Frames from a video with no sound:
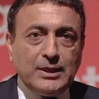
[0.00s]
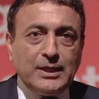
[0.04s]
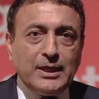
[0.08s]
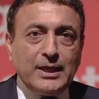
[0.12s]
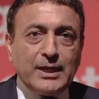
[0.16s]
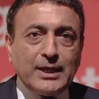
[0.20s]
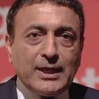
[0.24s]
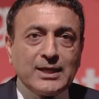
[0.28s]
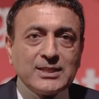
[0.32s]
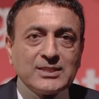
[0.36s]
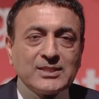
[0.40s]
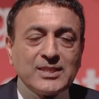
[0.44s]

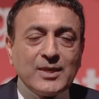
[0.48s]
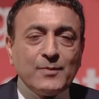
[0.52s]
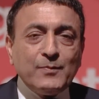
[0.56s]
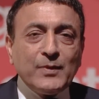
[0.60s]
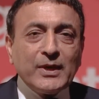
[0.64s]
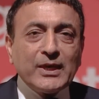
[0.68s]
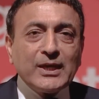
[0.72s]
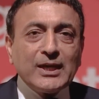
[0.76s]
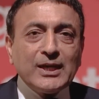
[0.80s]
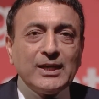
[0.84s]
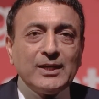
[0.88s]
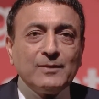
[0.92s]
and as they
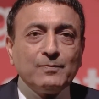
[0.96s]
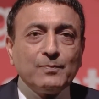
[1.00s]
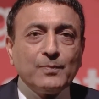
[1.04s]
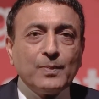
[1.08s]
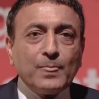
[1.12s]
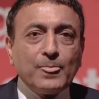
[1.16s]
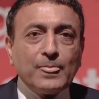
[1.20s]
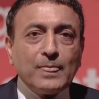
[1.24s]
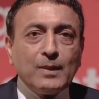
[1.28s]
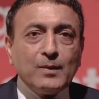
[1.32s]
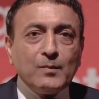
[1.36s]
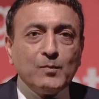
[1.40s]
become
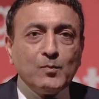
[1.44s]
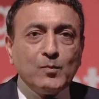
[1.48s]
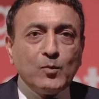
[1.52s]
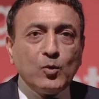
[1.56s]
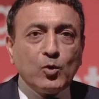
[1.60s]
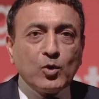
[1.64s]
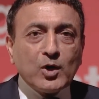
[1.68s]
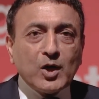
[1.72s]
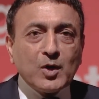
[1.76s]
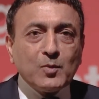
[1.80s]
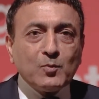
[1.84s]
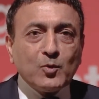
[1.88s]

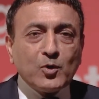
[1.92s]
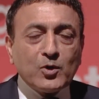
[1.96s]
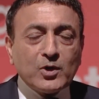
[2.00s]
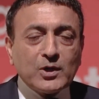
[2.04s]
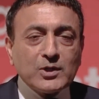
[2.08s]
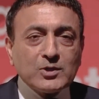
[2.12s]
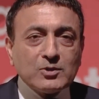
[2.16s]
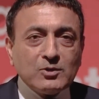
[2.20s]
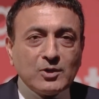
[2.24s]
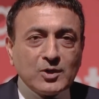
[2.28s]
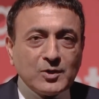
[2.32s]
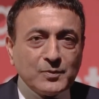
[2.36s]
more and more
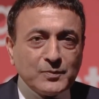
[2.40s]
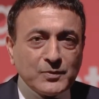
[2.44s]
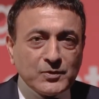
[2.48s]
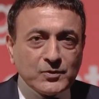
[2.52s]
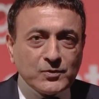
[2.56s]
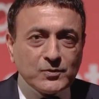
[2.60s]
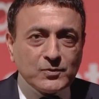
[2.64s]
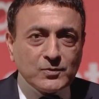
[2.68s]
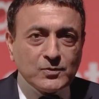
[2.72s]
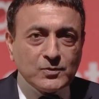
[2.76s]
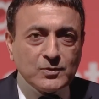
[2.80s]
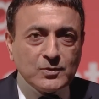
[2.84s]

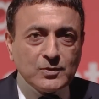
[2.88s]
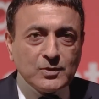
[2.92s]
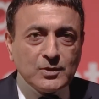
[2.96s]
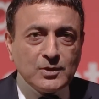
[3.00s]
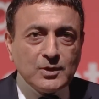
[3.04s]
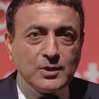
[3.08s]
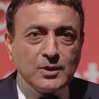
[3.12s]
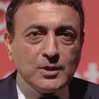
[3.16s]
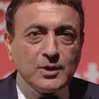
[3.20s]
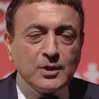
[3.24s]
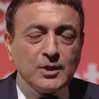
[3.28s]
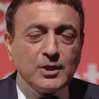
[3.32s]
autonomous
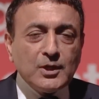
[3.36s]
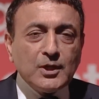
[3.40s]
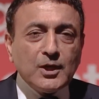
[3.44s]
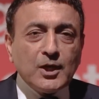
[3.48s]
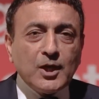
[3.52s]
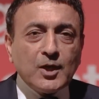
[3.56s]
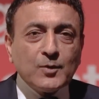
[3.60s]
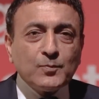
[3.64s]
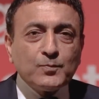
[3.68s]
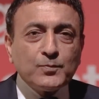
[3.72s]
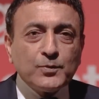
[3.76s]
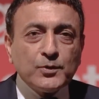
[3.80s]

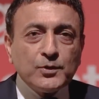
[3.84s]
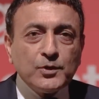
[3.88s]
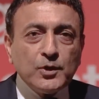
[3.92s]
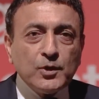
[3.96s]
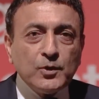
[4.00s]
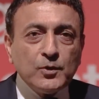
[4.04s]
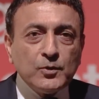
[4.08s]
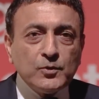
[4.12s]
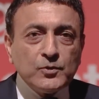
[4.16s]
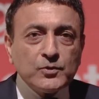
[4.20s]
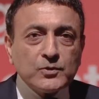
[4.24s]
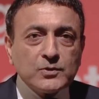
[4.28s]
and
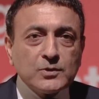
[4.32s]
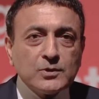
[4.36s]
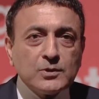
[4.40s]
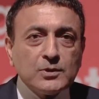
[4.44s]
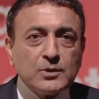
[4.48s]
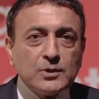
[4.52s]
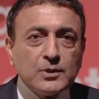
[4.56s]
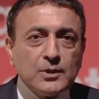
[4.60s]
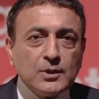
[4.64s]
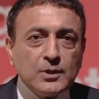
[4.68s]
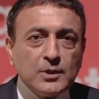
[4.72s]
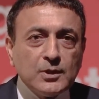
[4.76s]
produce
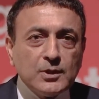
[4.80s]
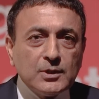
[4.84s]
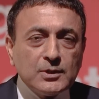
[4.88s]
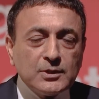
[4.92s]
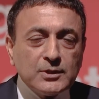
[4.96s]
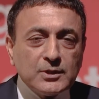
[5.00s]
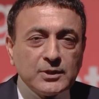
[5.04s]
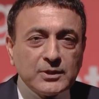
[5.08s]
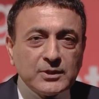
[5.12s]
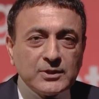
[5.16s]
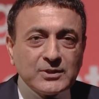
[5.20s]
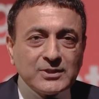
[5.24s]

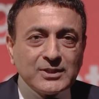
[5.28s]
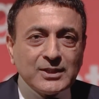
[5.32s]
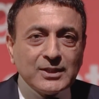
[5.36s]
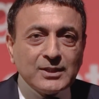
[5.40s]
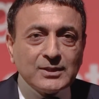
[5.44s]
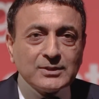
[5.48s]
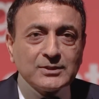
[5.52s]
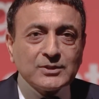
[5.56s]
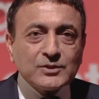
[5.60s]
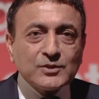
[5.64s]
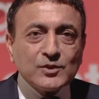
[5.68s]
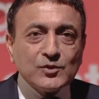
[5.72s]
the
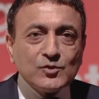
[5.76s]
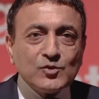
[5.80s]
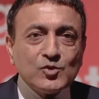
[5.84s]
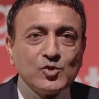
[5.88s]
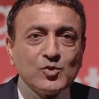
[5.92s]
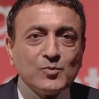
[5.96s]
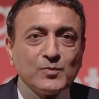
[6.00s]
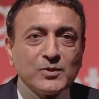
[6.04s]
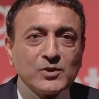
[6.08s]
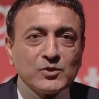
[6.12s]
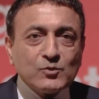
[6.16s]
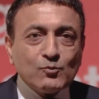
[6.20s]
results
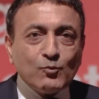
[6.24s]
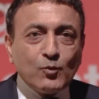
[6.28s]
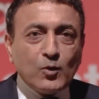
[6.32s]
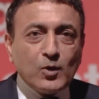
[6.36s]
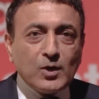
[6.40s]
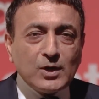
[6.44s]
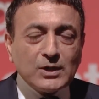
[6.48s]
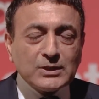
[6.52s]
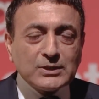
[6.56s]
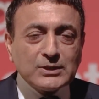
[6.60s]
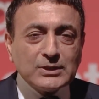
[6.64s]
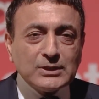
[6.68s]
consumers
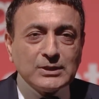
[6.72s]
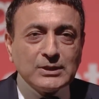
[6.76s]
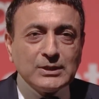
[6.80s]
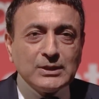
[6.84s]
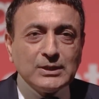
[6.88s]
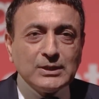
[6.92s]
want